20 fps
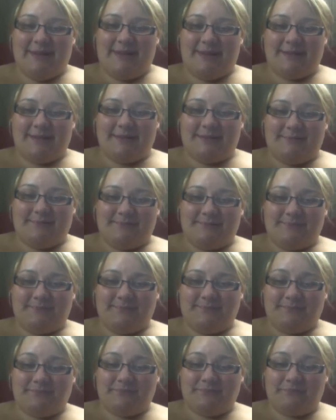but um,
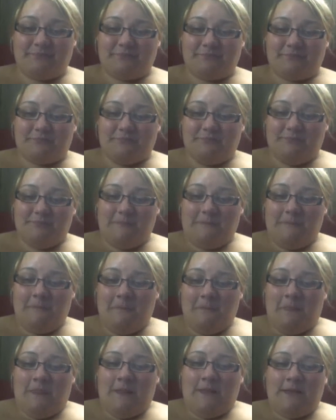
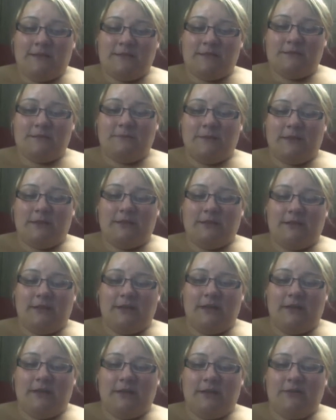just wanted to
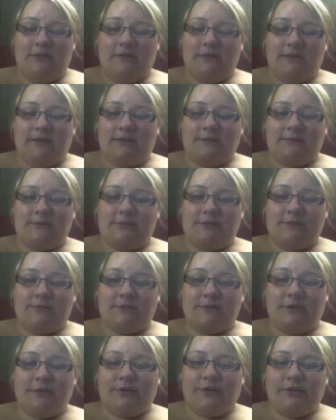let you know that I was
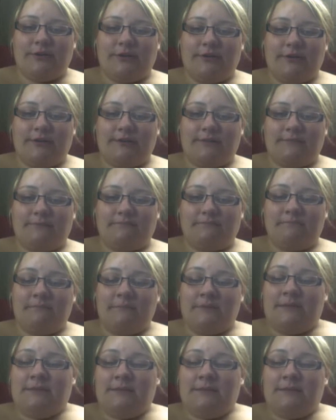doing good and